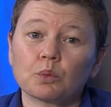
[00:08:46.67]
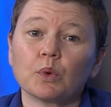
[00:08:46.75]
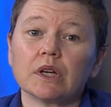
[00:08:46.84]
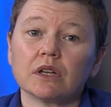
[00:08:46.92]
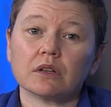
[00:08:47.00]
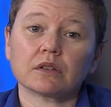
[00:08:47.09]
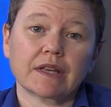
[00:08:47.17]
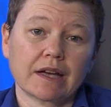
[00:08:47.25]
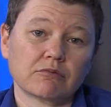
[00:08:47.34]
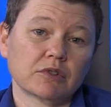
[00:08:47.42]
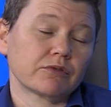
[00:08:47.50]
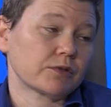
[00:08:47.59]
will
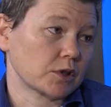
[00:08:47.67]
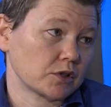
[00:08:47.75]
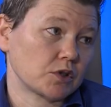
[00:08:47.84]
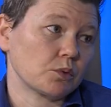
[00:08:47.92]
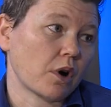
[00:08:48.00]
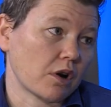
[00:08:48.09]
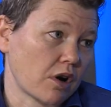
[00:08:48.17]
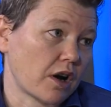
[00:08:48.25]
get referred to our